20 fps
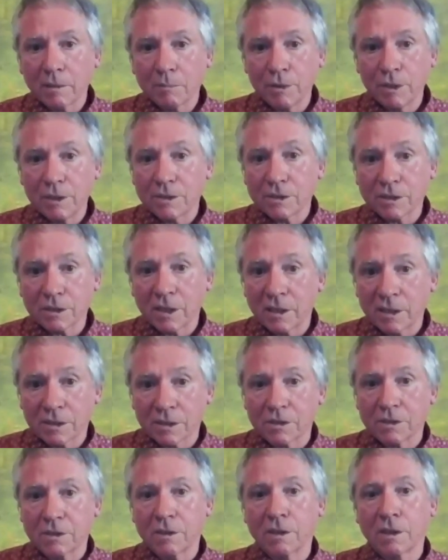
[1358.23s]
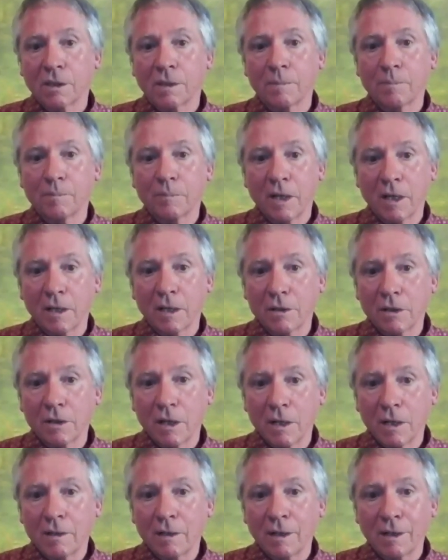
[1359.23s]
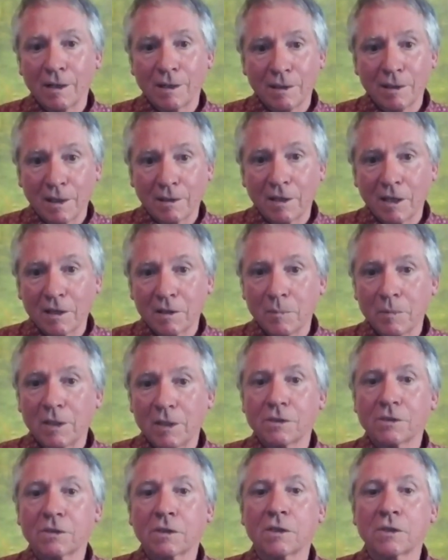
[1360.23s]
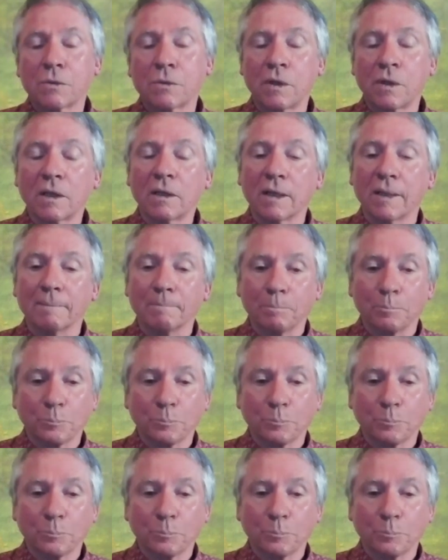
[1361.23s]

be discussed, and let them be discussed critically.